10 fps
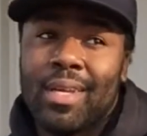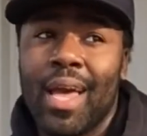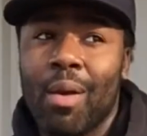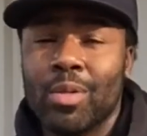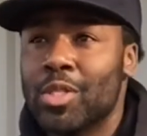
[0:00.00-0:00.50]

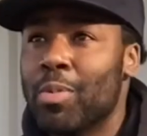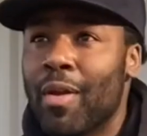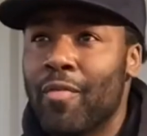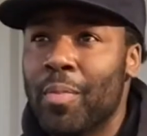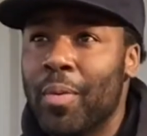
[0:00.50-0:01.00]
hey, we're just
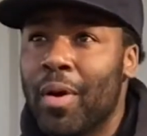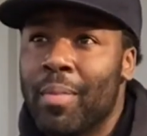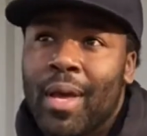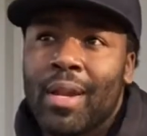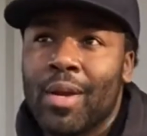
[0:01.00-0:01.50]
playing football, and
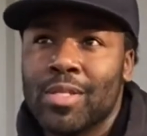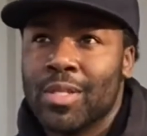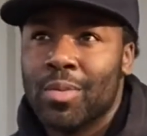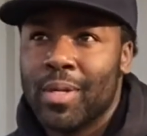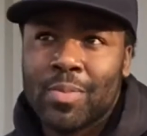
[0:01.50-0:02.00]
my head hurts a
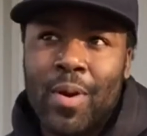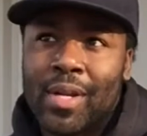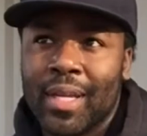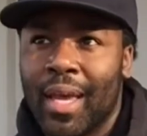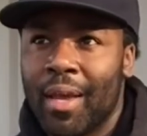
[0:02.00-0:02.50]
little bit. It's part
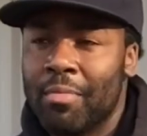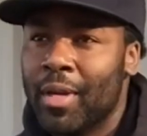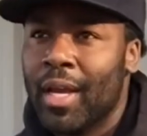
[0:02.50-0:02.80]
of the game.